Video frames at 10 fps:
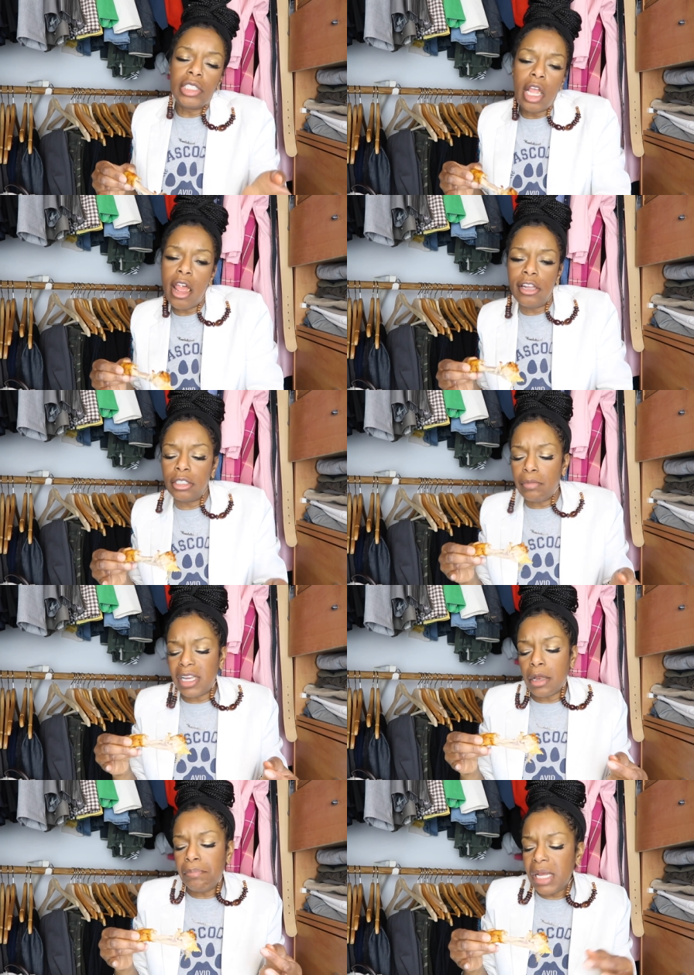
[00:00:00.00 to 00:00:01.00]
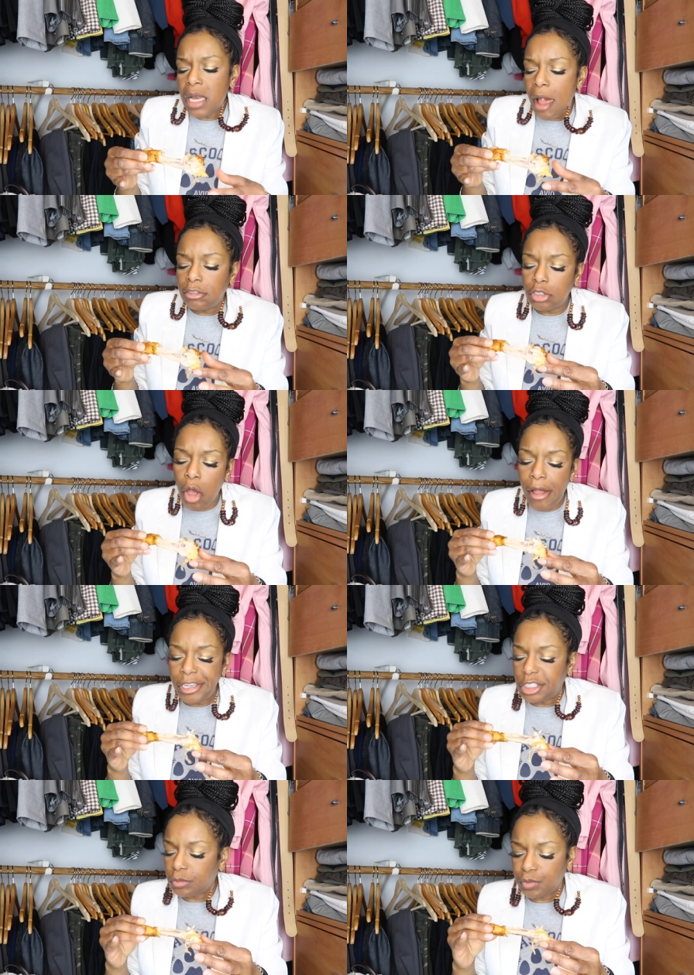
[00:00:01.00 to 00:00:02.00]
and this, make the love sauce.